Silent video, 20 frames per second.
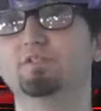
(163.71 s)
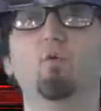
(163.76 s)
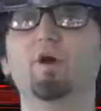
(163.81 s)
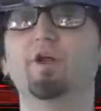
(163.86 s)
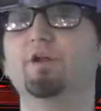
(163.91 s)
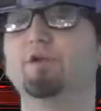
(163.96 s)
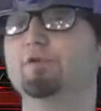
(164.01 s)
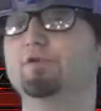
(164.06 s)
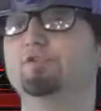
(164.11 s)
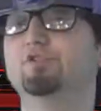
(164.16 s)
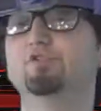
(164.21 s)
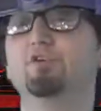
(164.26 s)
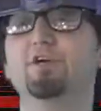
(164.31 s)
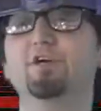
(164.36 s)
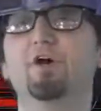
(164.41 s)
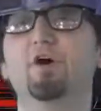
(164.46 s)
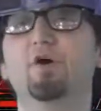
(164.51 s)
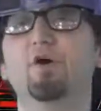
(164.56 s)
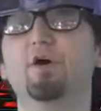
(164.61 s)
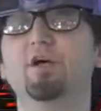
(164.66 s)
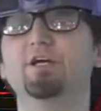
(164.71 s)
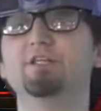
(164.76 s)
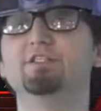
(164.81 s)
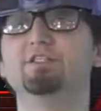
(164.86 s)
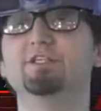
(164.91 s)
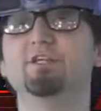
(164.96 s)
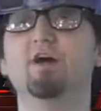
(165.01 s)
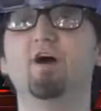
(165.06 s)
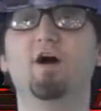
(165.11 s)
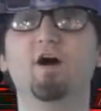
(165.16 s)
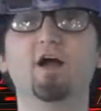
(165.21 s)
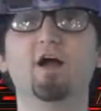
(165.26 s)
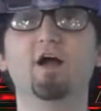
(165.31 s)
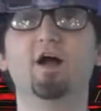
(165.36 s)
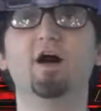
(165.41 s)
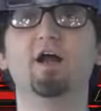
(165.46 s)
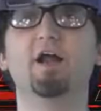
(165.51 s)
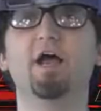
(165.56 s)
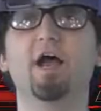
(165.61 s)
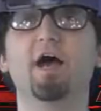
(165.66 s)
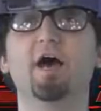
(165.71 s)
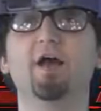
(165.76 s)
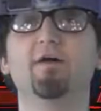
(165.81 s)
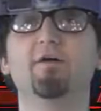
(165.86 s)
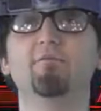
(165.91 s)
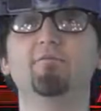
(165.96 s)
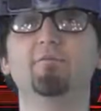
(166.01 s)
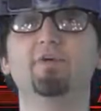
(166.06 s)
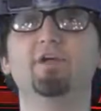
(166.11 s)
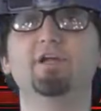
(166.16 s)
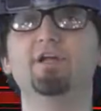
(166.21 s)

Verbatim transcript: When a neutrino hits an argon atom,